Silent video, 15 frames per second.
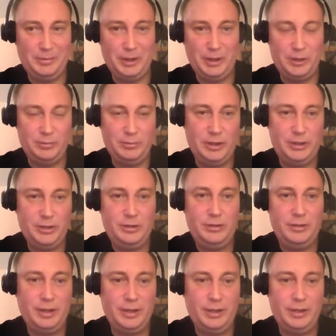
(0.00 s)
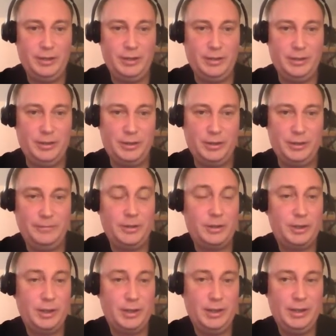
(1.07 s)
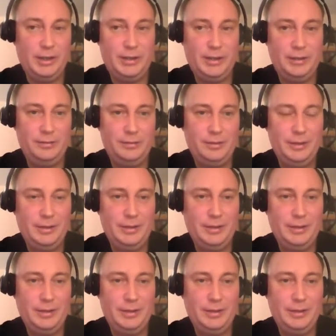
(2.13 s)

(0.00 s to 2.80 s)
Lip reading: package manager and shell functionality.